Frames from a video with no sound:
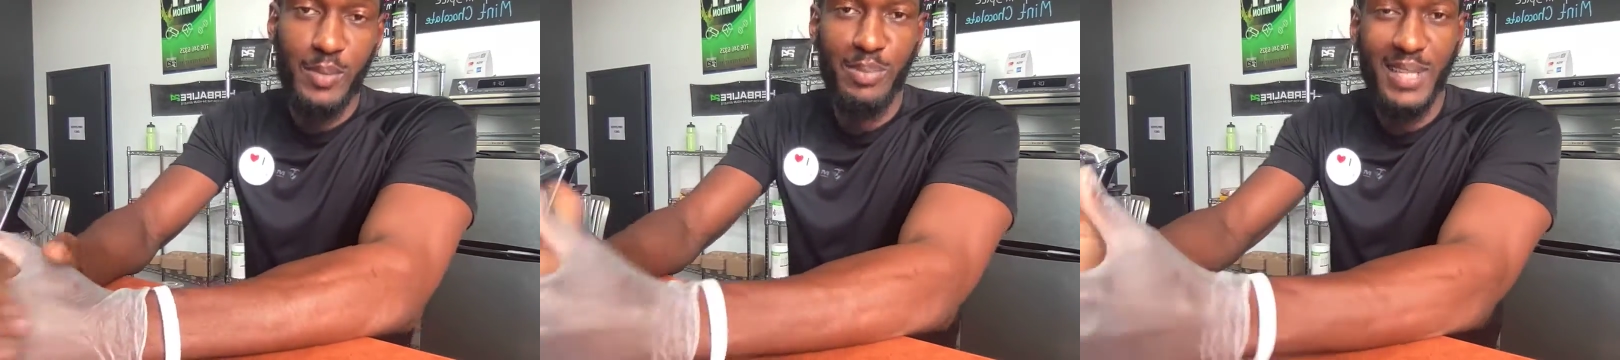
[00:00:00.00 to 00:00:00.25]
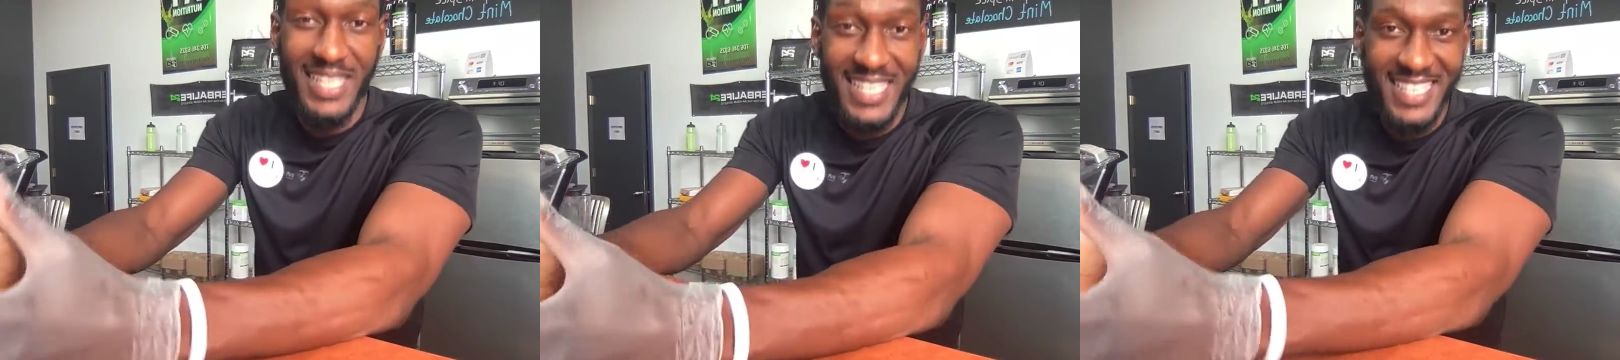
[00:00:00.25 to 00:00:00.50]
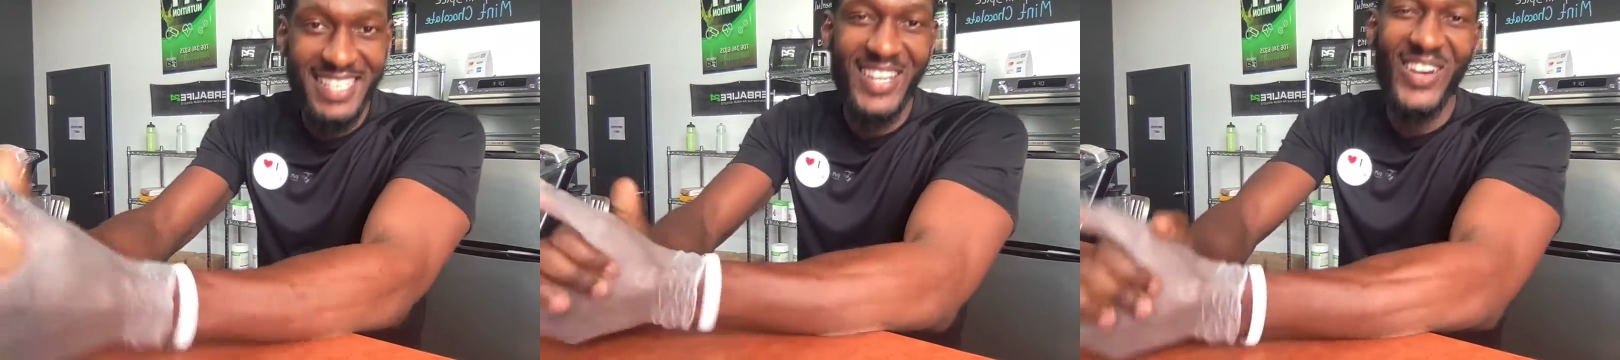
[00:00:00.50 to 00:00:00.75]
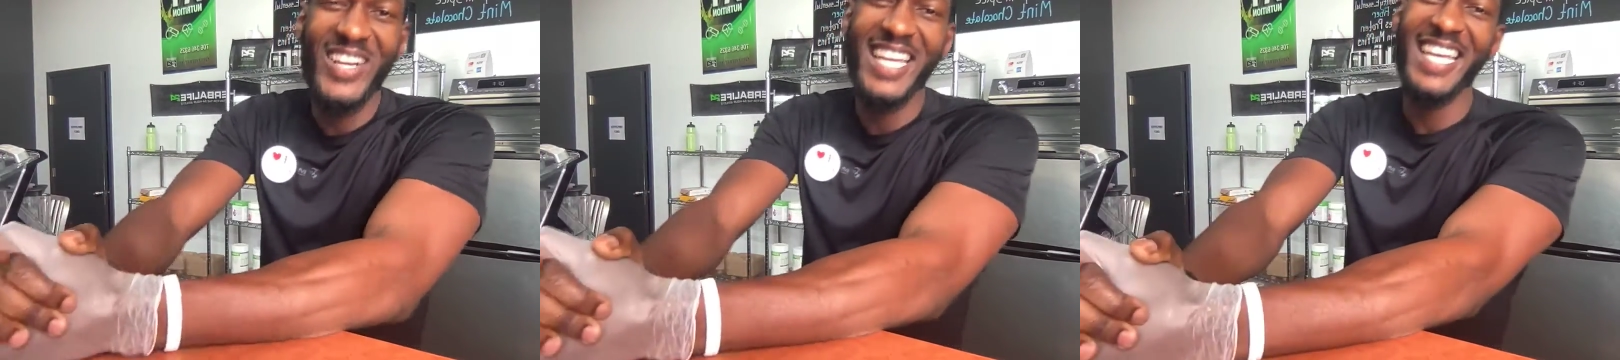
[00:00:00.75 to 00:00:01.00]
Please
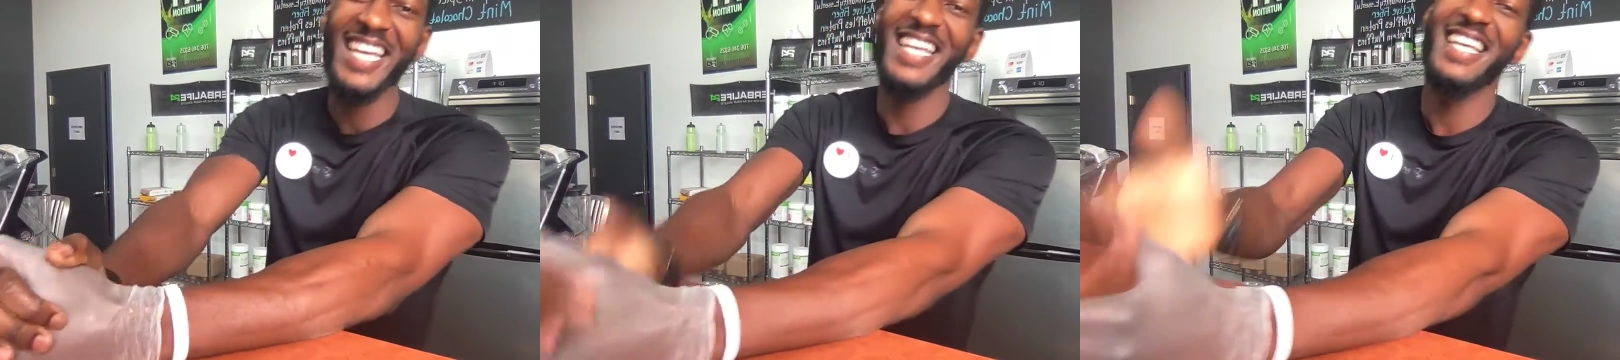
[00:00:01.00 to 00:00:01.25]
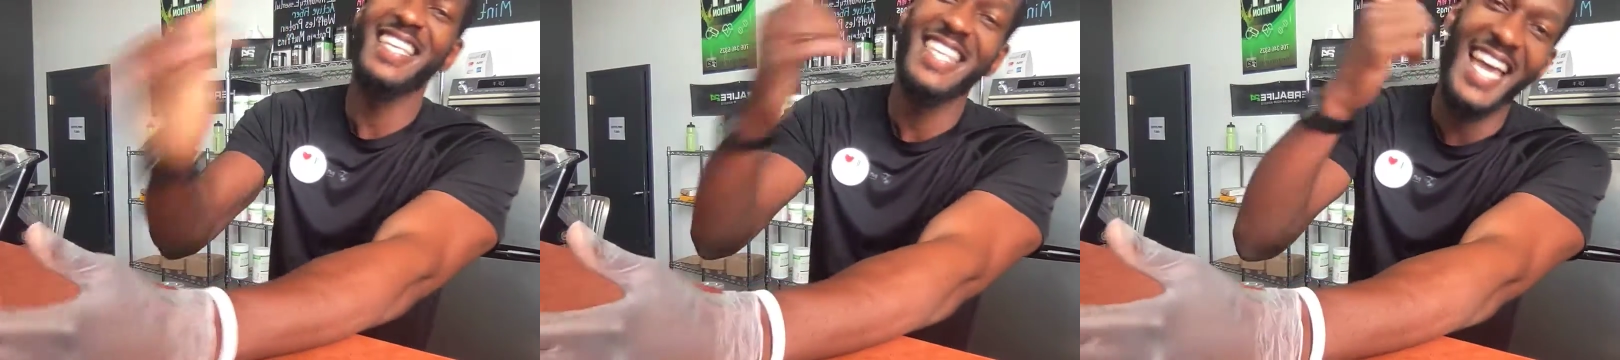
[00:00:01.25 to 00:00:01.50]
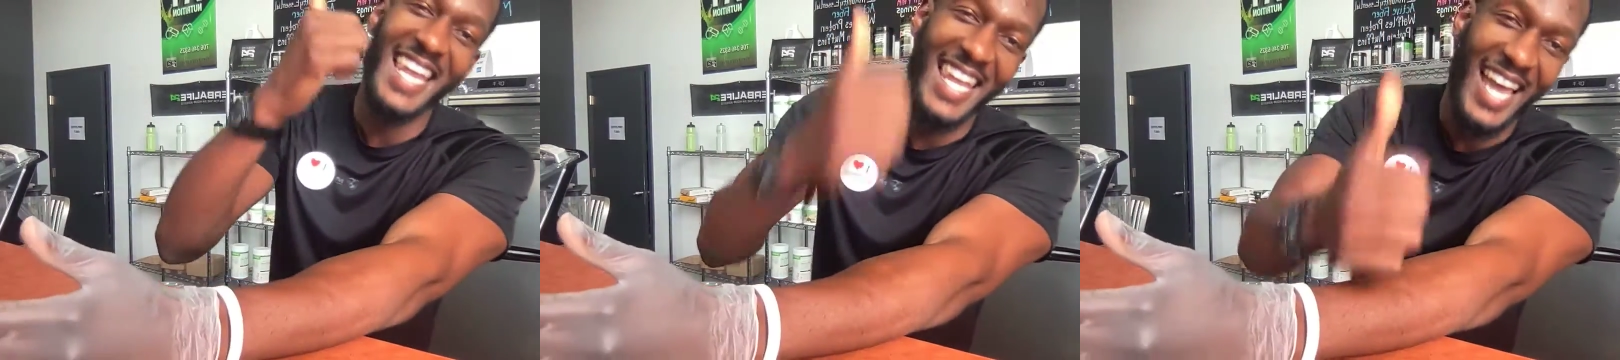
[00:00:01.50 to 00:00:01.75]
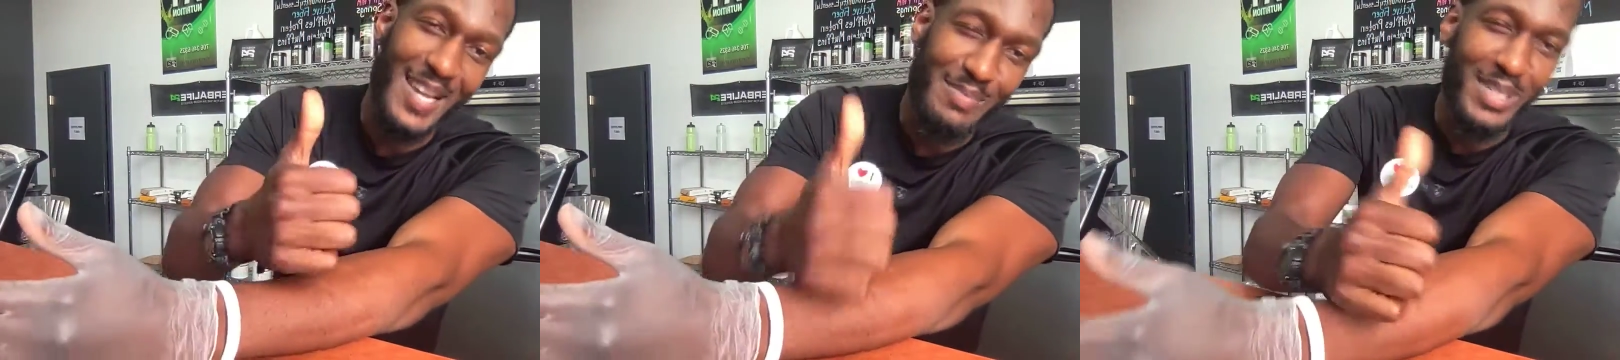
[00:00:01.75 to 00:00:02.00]
go ahead, hit that like